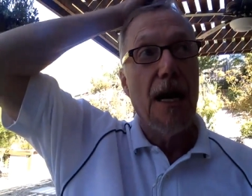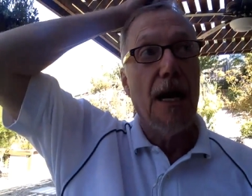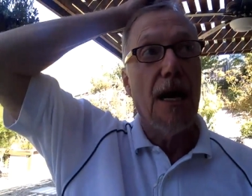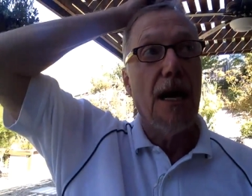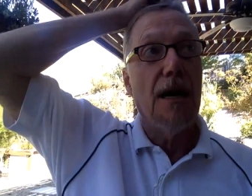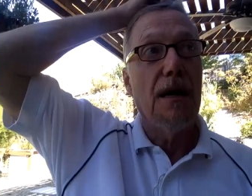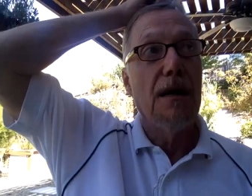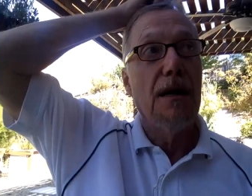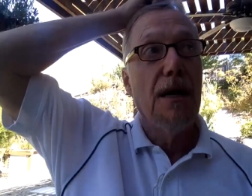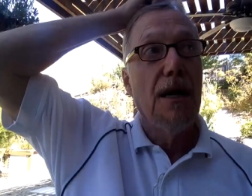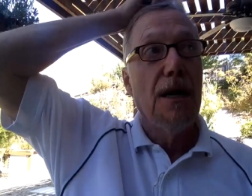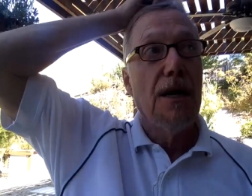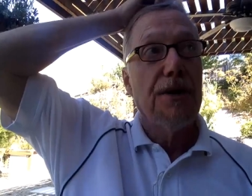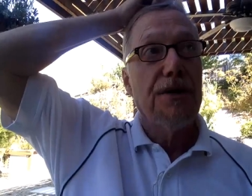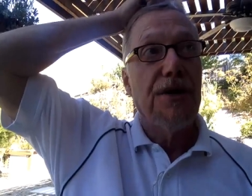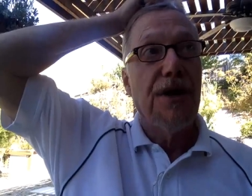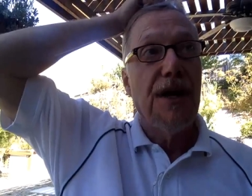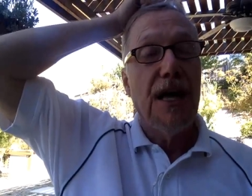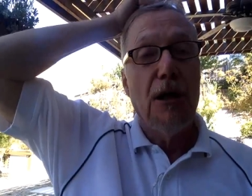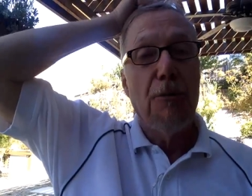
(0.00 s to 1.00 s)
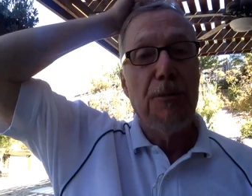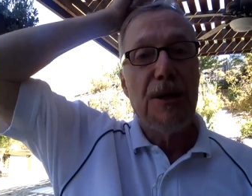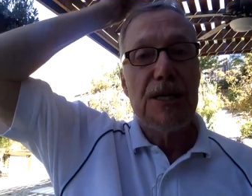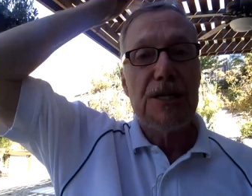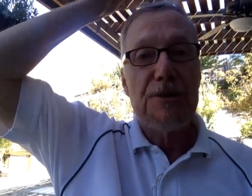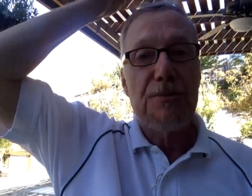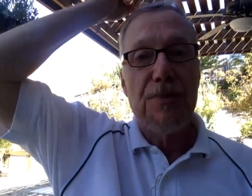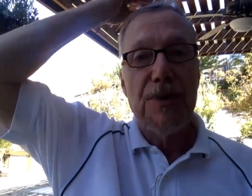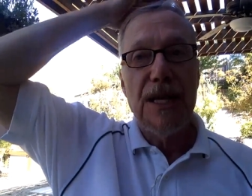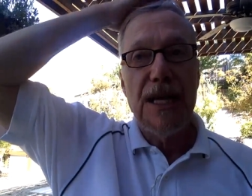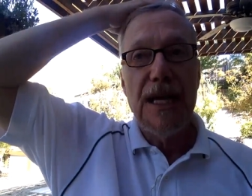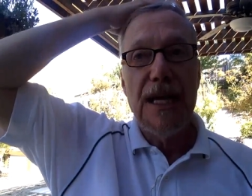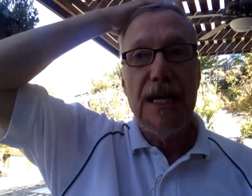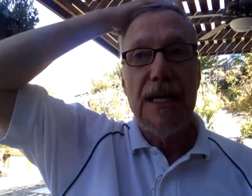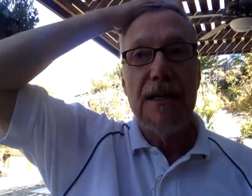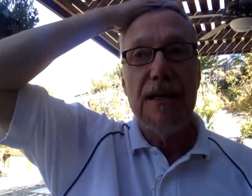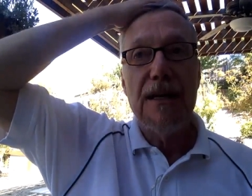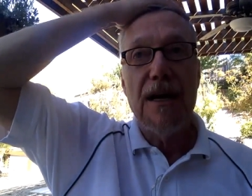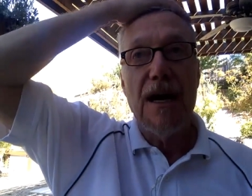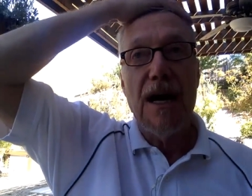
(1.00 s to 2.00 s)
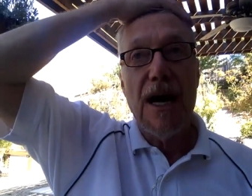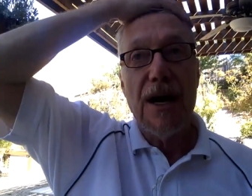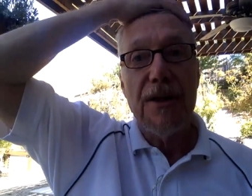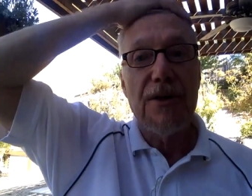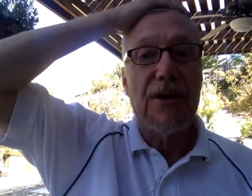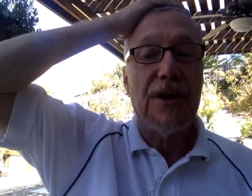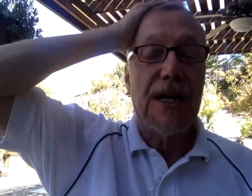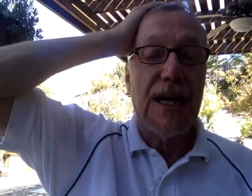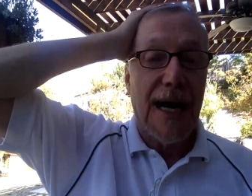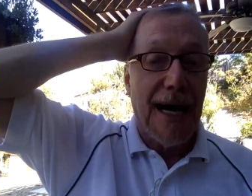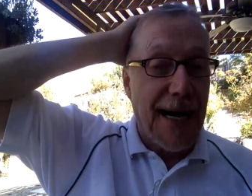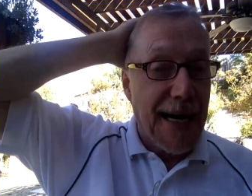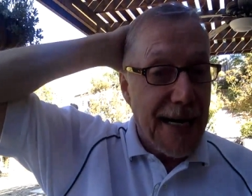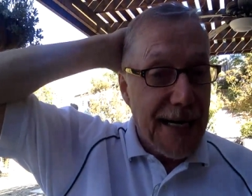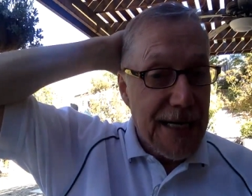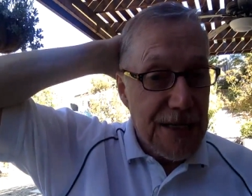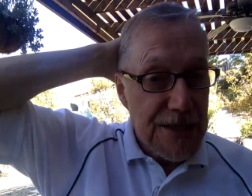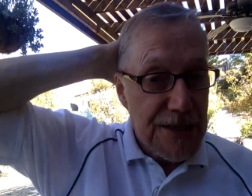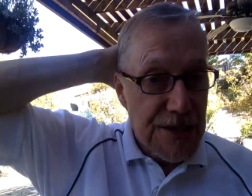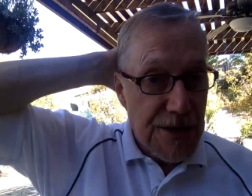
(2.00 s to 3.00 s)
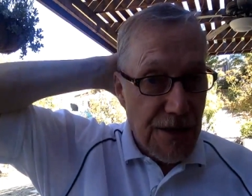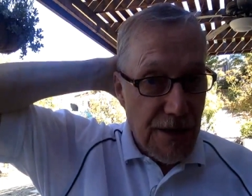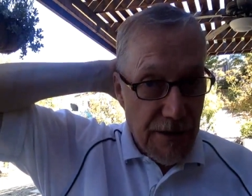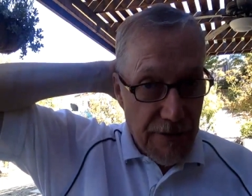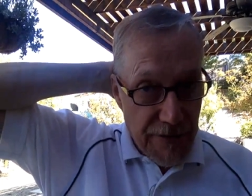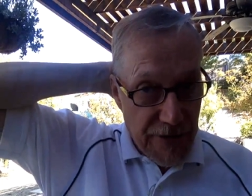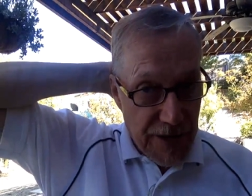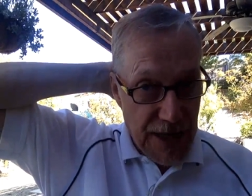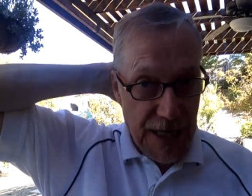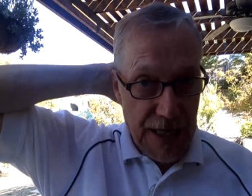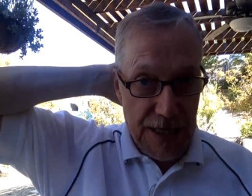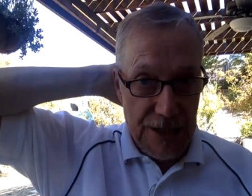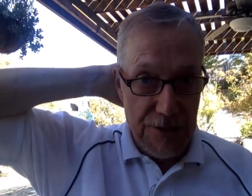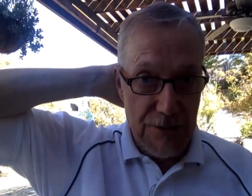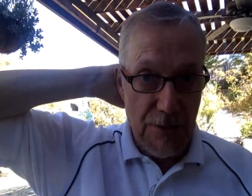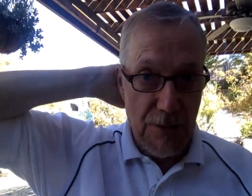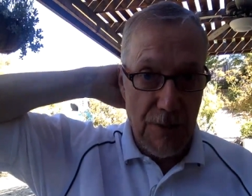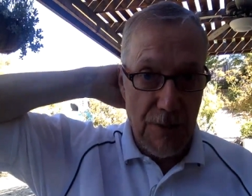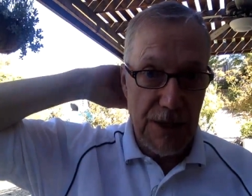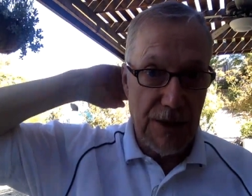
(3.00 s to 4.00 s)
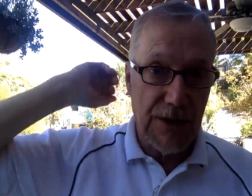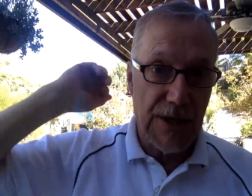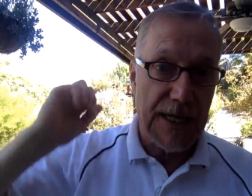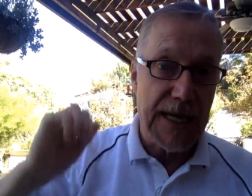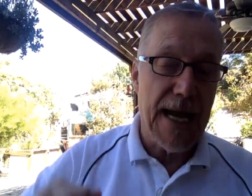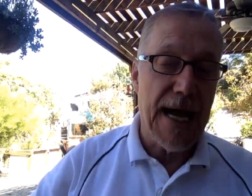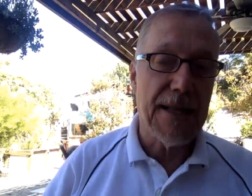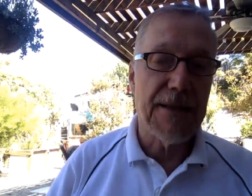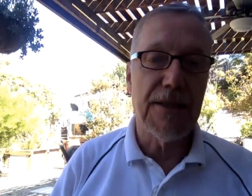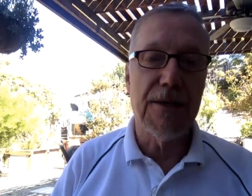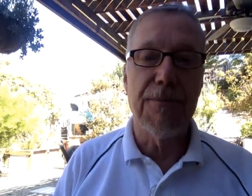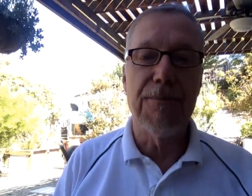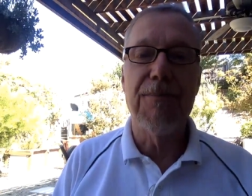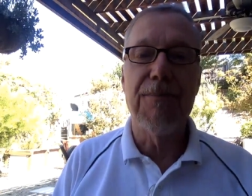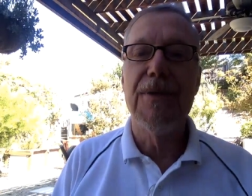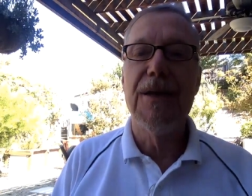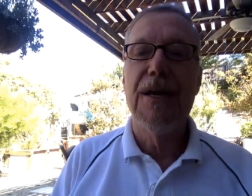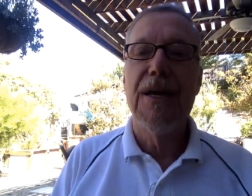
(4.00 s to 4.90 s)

uh, to help explain other kinds of things when we look at them.